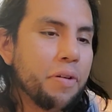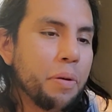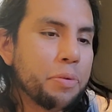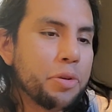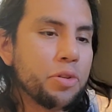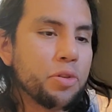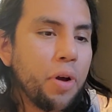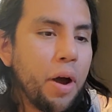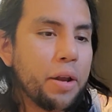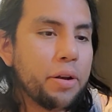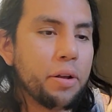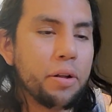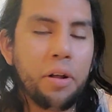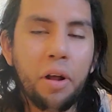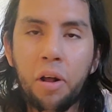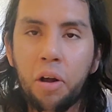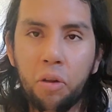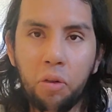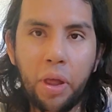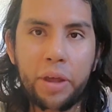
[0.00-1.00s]
I'm just trying to
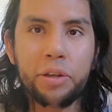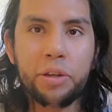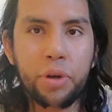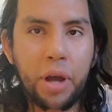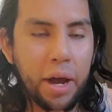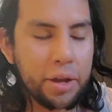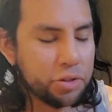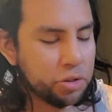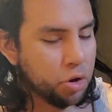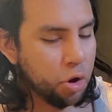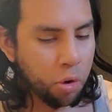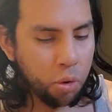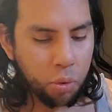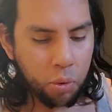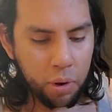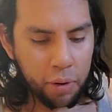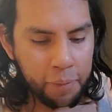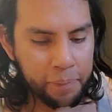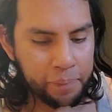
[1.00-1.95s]
let you guys know